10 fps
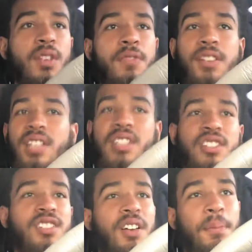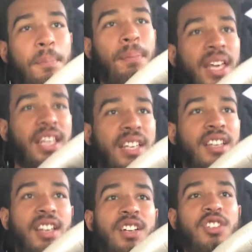feels like there's some big
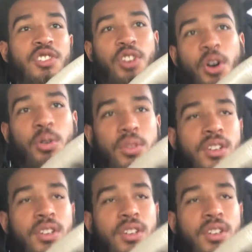joke,